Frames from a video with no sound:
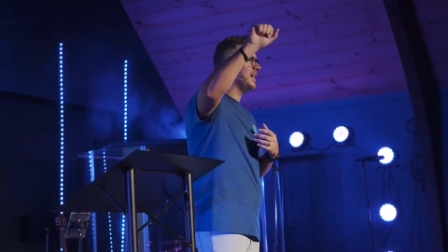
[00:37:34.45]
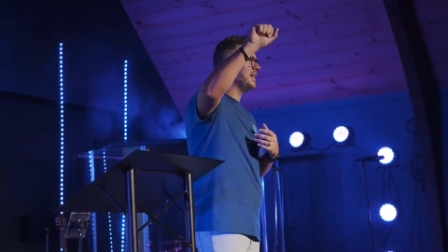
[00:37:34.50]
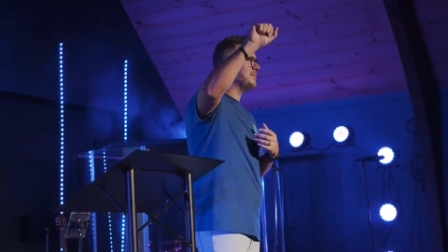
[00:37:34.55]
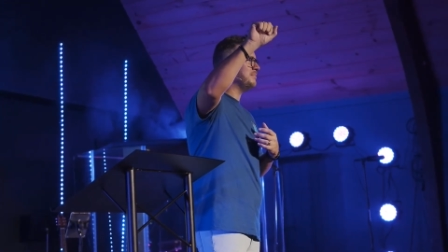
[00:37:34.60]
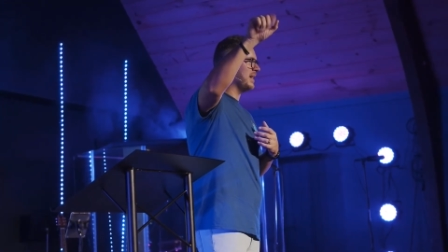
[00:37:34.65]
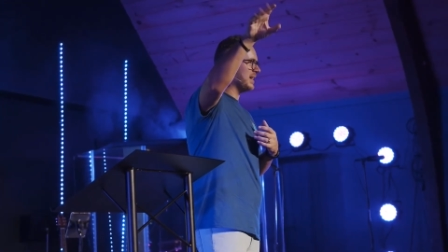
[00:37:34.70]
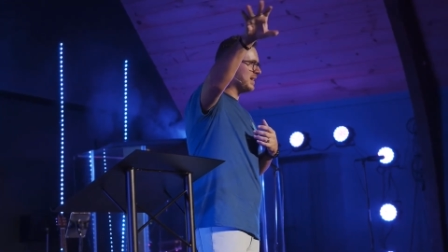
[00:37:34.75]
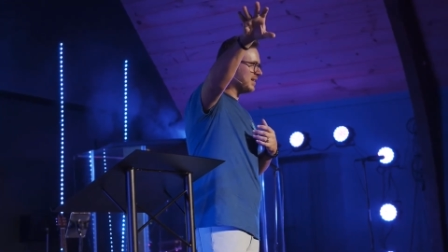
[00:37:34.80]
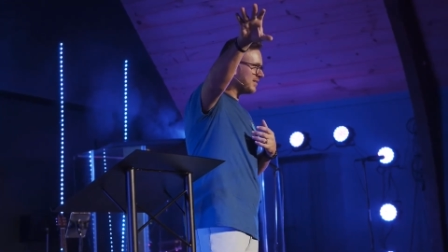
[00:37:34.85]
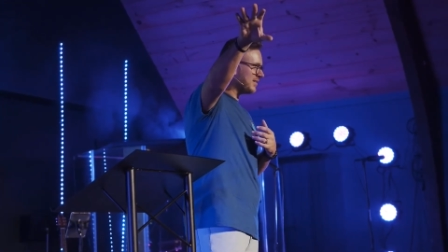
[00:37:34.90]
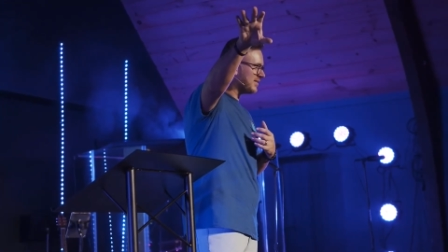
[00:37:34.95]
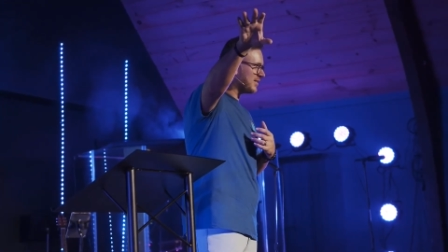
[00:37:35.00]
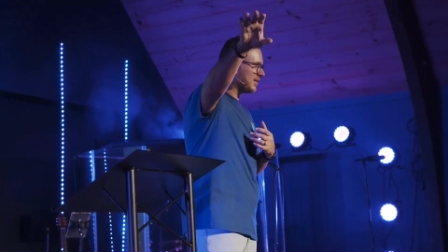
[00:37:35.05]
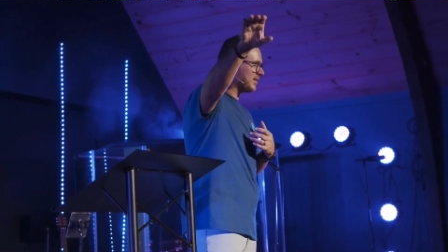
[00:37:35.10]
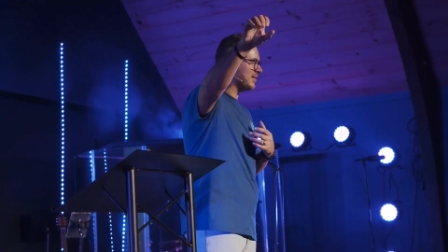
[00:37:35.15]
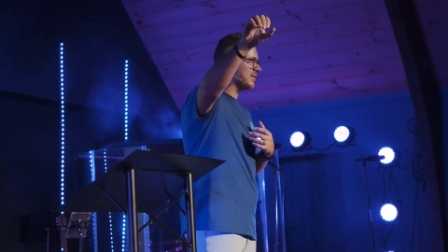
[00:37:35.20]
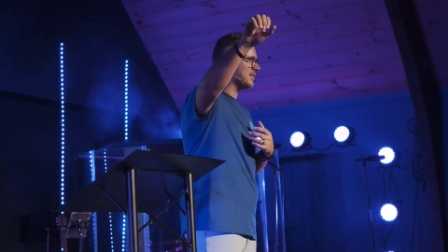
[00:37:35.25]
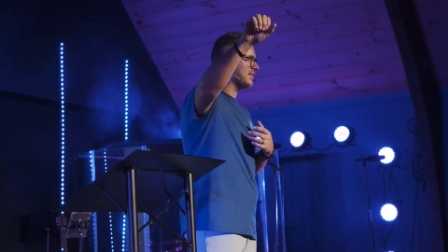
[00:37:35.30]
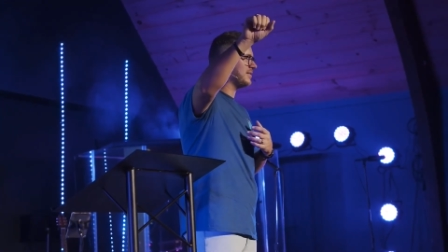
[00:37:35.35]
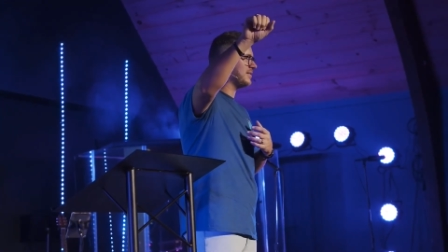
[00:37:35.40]
my
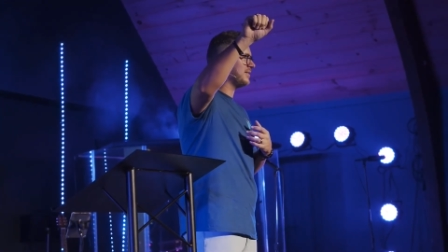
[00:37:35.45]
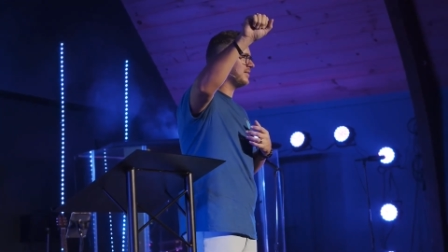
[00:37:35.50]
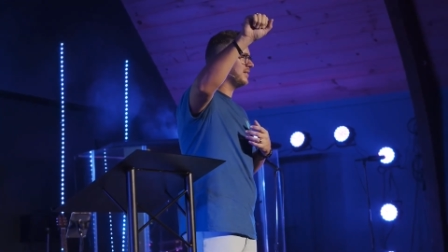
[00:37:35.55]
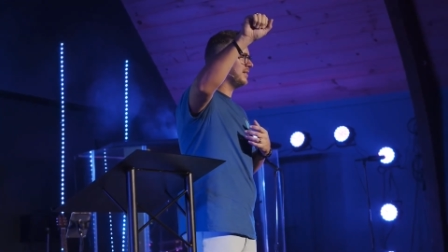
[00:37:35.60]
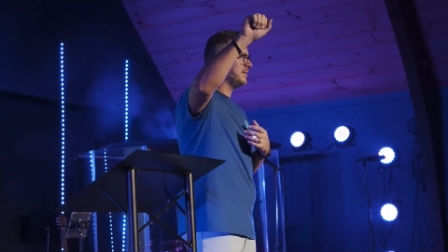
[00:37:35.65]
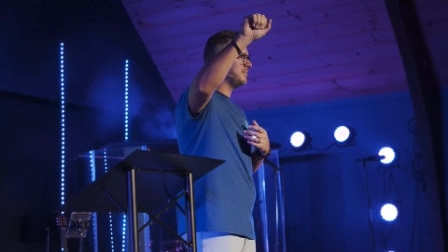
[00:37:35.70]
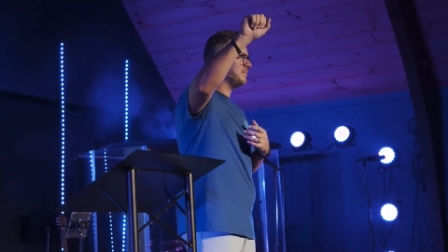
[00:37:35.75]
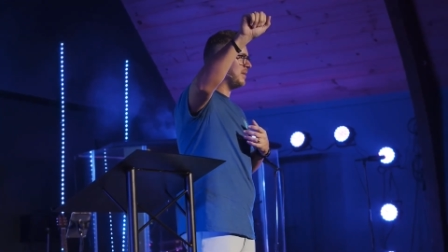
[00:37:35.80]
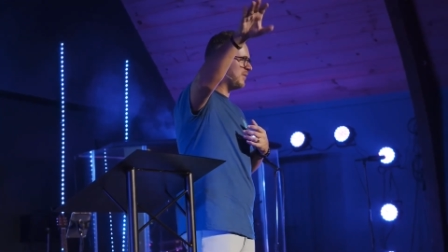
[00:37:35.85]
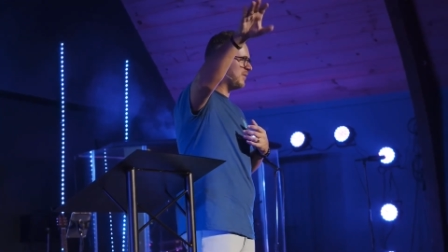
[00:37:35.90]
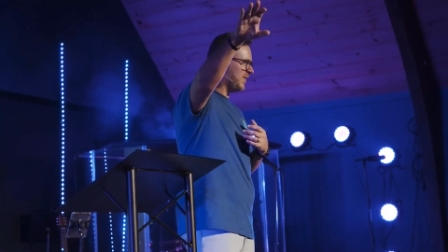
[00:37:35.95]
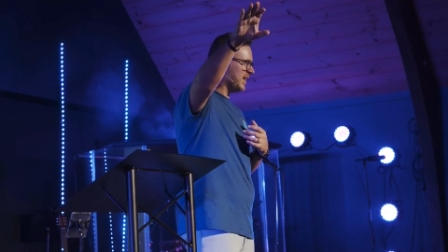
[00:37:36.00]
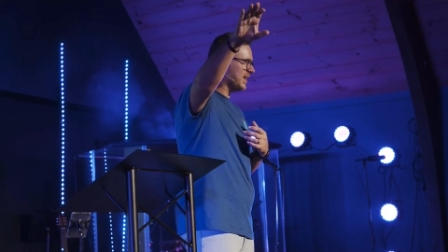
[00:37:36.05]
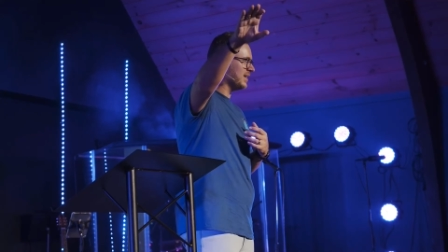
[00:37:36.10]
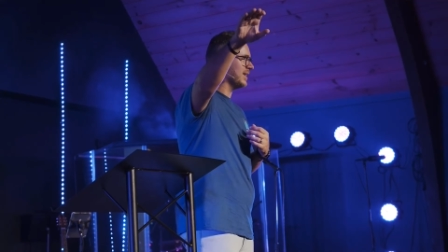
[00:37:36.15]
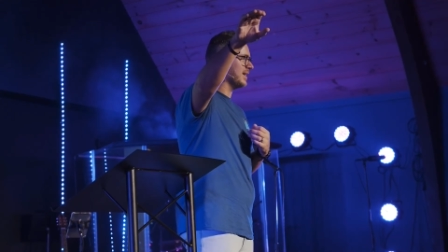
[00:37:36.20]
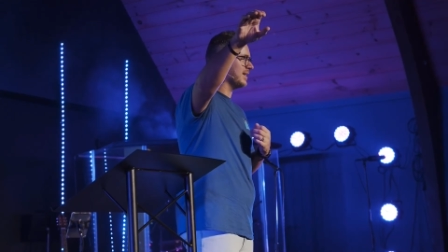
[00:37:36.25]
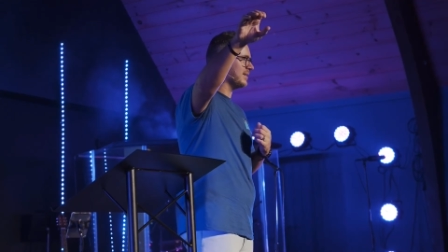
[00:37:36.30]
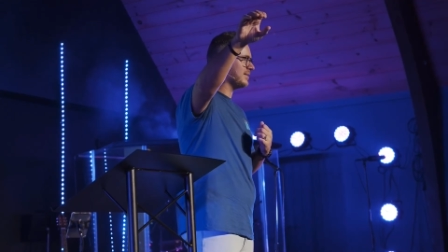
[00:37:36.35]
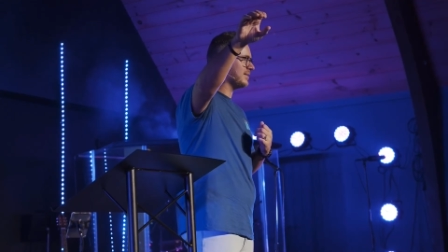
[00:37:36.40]
concerns, my
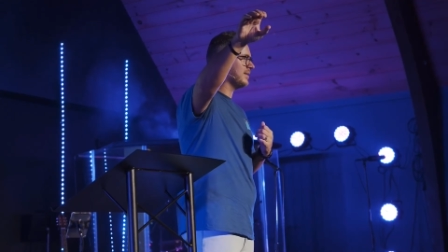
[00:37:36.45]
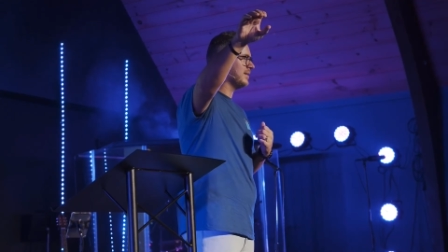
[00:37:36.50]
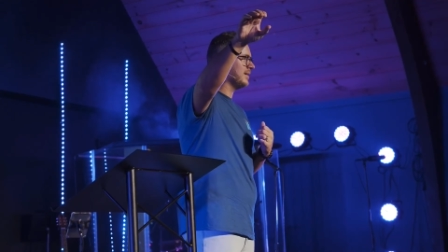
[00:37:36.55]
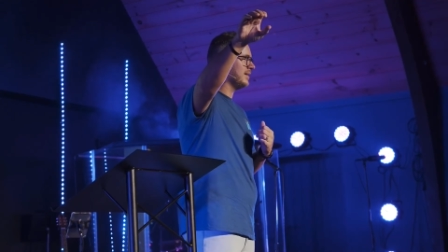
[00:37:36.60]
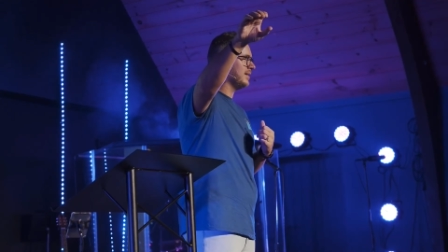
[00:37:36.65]
feelings.